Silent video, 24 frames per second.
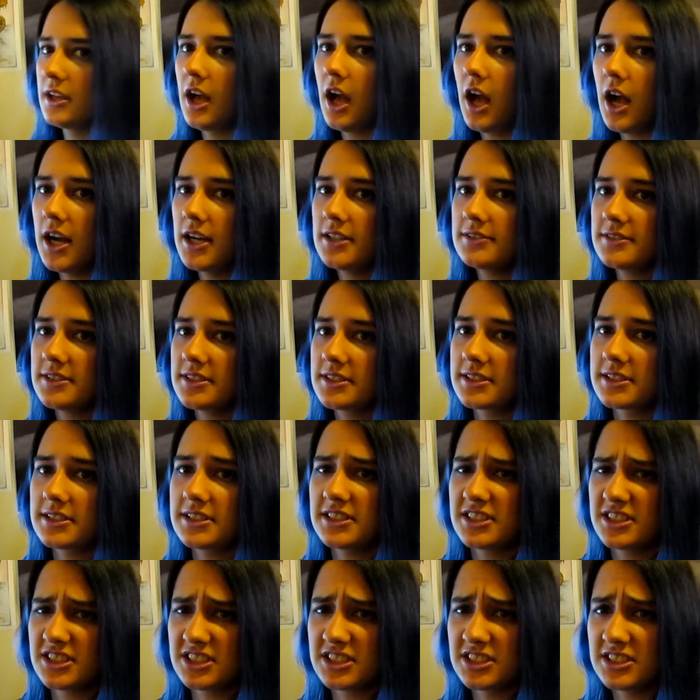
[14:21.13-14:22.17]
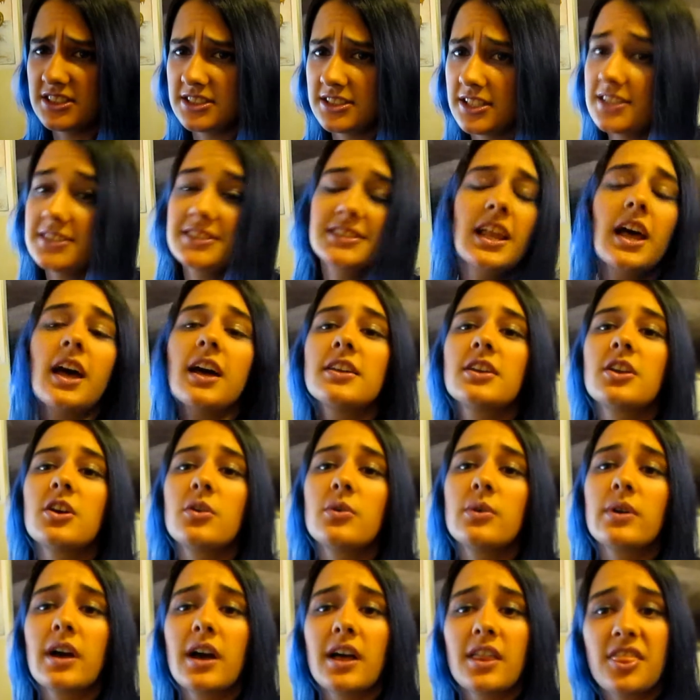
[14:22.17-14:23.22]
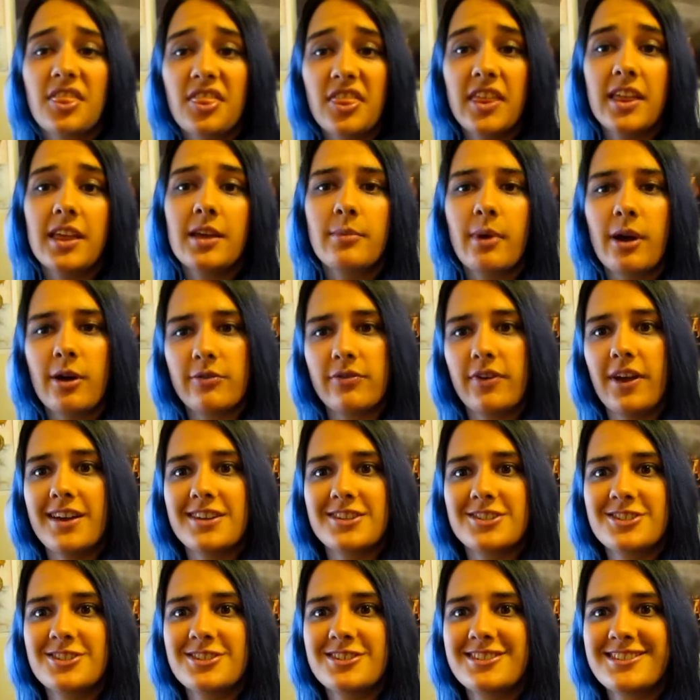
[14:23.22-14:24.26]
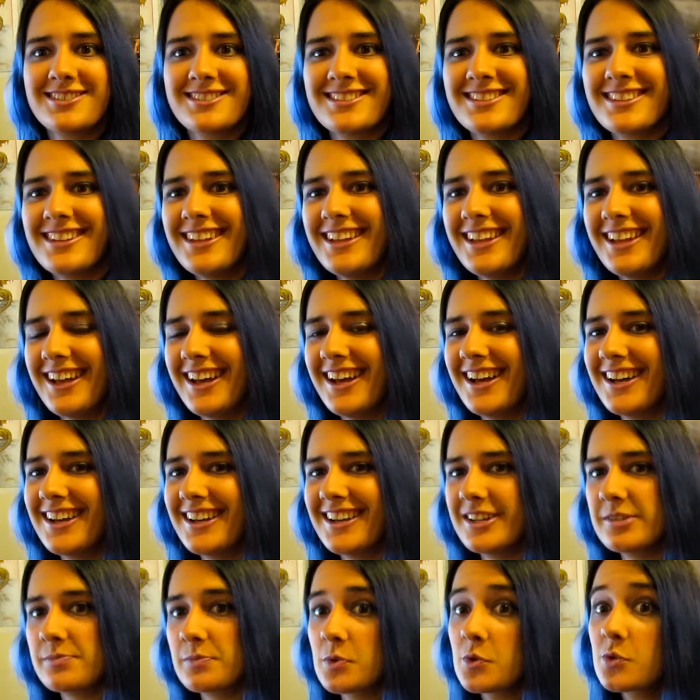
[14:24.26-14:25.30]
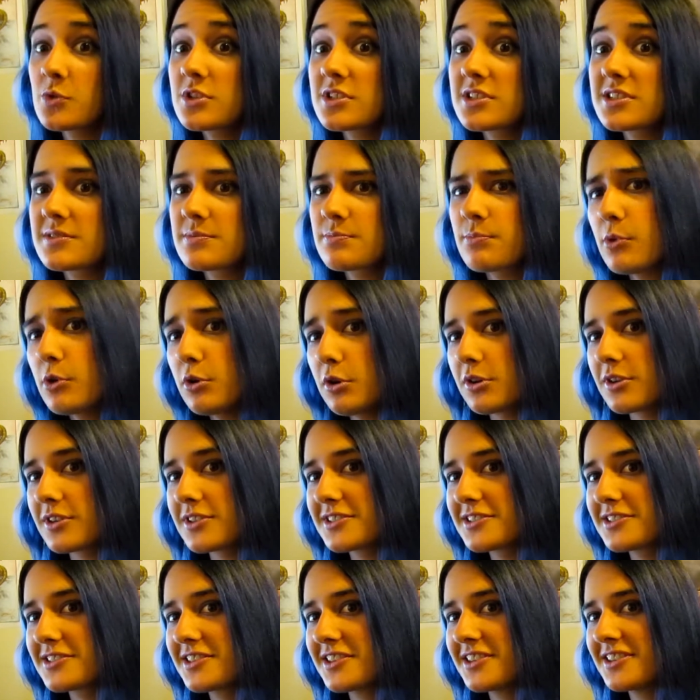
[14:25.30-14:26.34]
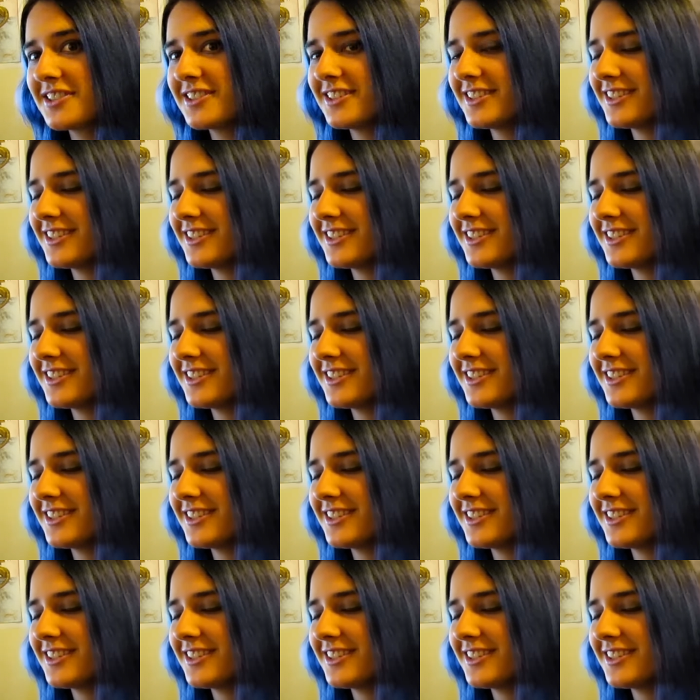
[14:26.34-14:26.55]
Obviously, she does not know a thing about fashion, or sports.